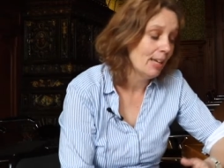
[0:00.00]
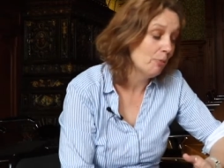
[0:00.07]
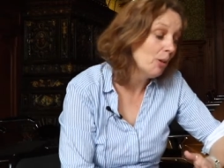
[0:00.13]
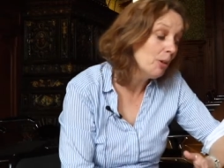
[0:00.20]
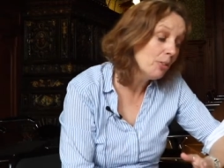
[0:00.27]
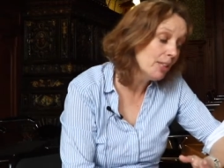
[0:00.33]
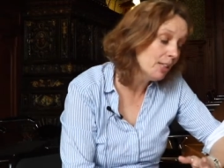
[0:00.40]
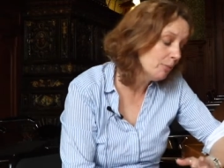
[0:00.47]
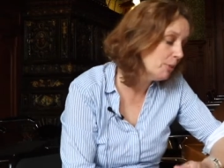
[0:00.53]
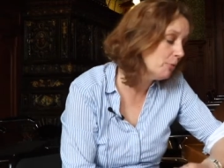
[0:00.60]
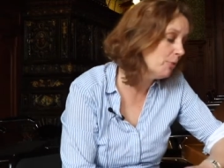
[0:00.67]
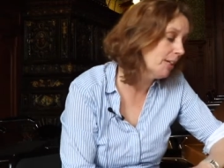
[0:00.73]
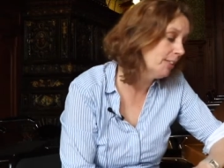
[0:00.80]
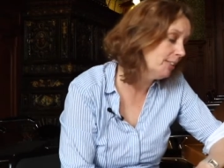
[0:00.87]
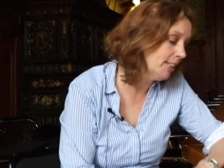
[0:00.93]
And one thing we
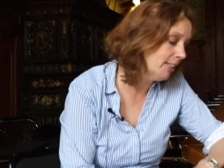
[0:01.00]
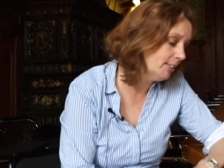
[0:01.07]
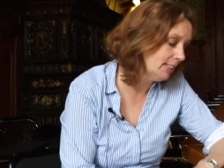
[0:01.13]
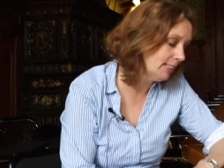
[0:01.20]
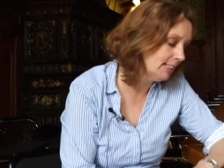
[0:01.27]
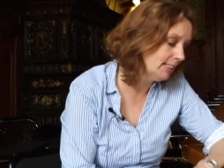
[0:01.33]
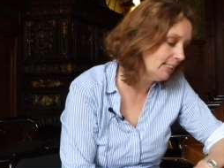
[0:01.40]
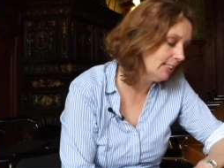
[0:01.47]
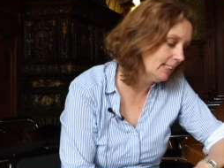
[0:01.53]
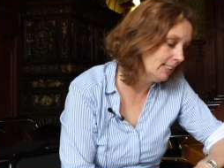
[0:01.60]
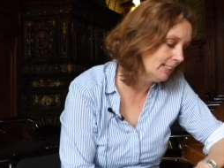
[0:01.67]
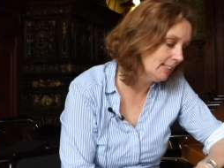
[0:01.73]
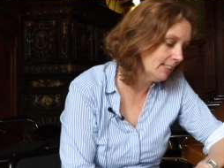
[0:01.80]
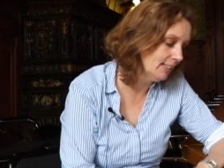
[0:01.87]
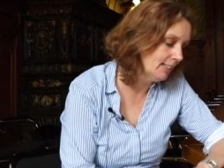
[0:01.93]
found out is
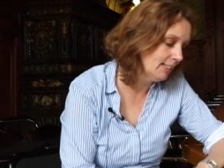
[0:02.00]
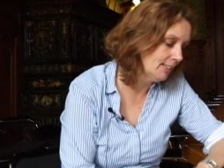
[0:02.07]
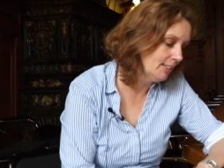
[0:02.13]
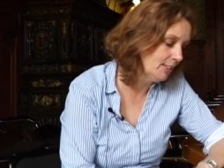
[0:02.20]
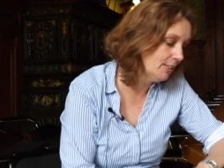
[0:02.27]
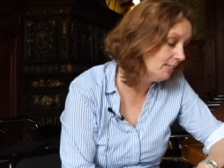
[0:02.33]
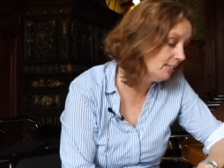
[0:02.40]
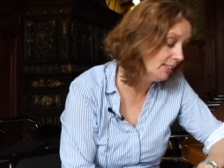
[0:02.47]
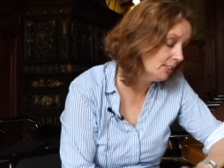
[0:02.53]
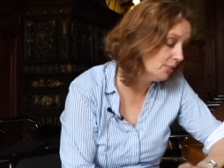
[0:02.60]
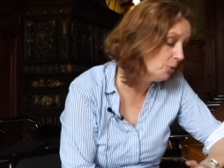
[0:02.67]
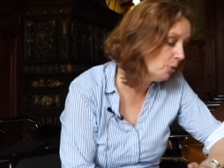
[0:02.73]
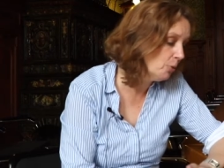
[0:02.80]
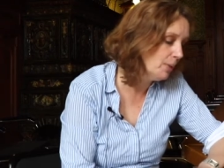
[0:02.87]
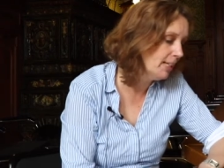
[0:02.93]
that uh, there's
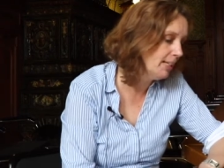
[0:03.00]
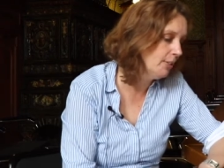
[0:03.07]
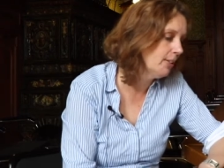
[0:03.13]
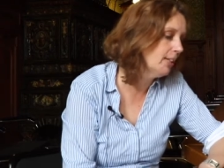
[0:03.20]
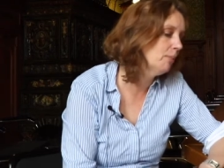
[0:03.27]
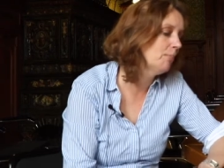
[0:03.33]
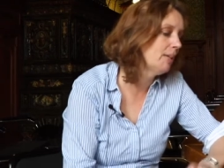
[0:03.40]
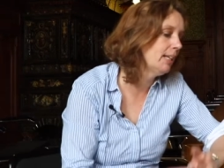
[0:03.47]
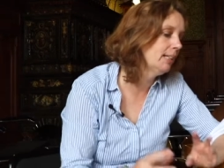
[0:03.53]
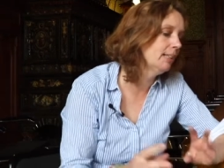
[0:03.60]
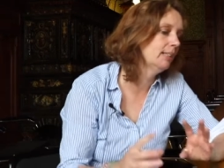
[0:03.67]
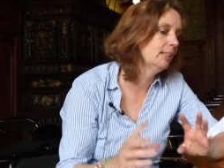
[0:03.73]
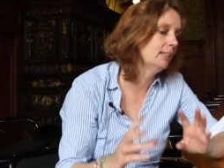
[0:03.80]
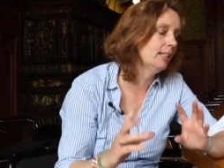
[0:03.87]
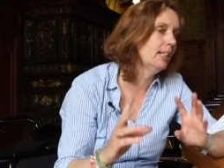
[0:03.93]
no way you can make
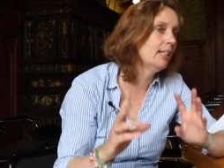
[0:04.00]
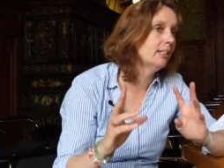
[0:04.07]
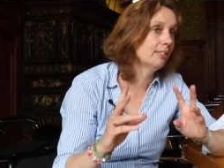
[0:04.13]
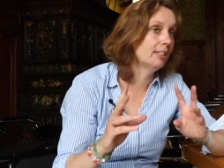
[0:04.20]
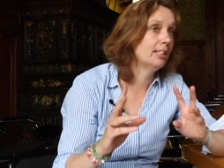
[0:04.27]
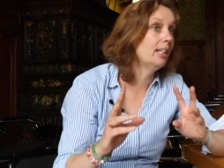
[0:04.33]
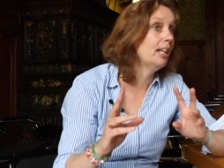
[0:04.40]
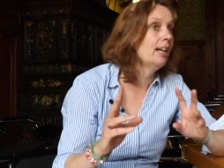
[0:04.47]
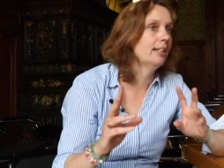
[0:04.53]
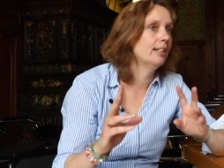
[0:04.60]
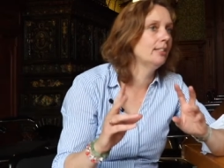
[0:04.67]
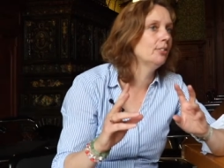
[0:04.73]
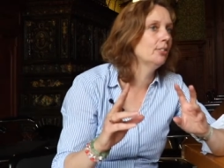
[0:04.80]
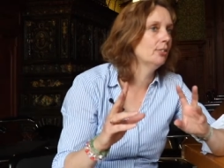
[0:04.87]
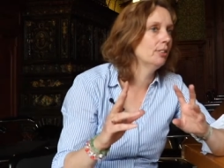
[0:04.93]
an EHRI
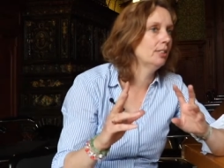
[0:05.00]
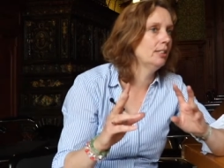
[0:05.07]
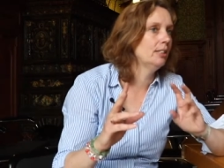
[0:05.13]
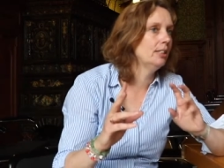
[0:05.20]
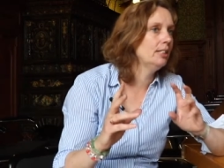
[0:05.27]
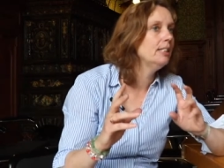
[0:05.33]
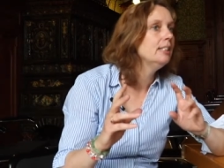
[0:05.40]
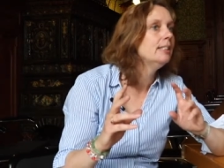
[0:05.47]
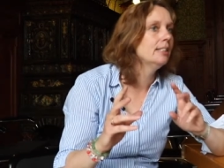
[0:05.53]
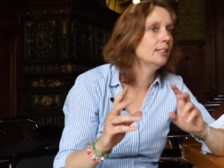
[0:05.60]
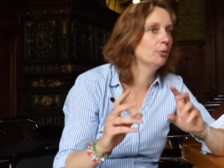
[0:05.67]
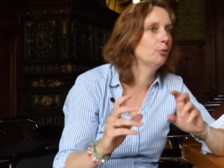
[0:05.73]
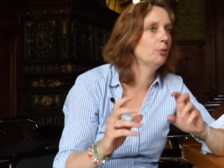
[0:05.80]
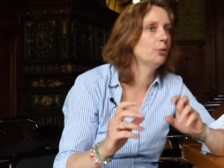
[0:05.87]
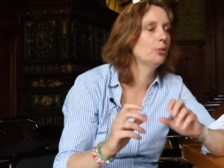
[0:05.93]
light or an
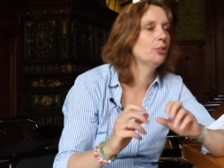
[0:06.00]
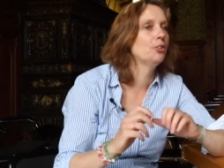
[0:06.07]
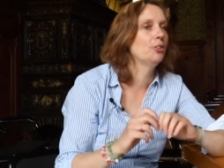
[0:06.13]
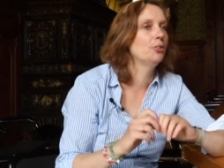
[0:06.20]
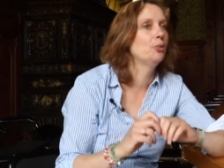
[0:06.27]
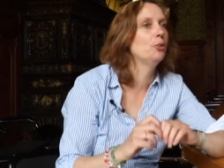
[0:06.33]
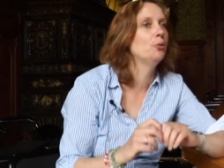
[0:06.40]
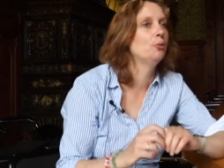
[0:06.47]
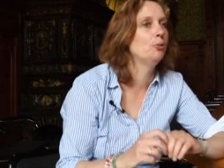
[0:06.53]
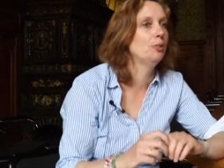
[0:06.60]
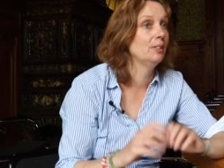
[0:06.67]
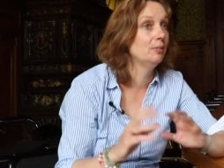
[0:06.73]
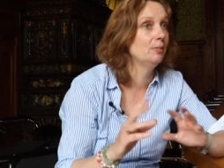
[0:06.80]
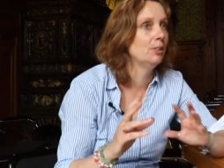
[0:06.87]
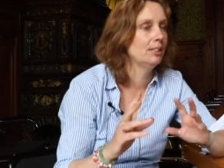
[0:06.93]
easier version of
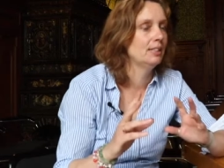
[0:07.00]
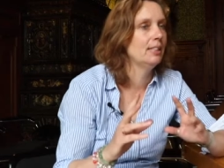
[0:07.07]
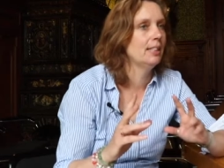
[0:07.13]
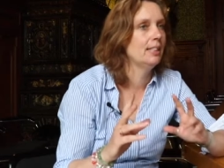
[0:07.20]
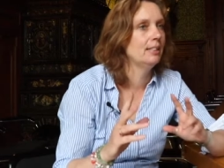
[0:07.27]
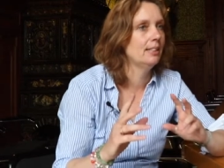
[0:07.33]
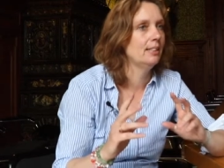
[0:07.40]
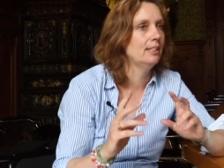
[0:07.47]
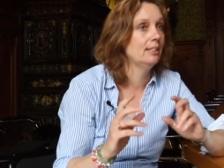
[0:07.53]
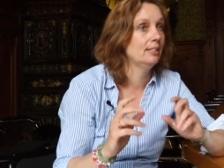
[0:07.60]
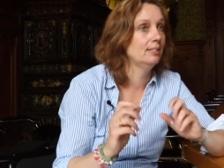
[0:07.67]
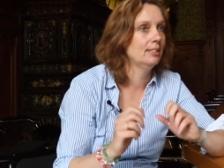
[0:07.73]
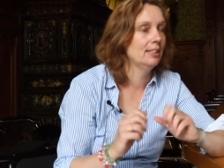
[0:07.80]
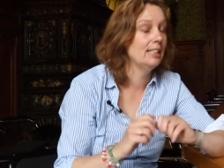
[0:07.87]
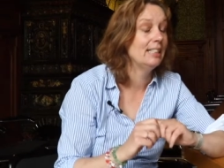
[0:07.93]
what
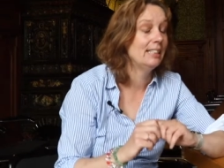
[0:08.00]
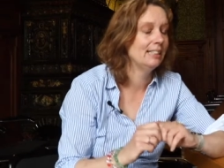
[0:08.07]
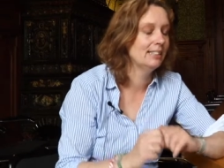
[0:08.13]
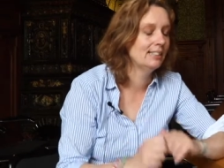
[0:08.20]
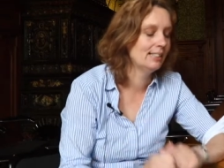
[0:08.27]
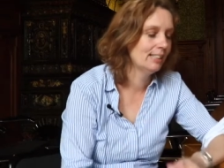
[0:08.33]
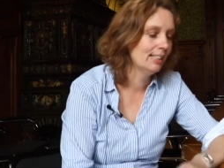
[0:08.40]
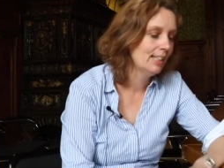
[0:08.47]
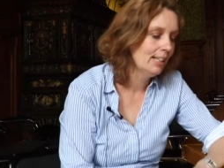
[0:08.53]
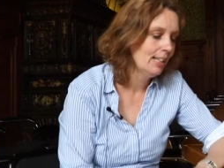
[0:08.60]
EHRI is.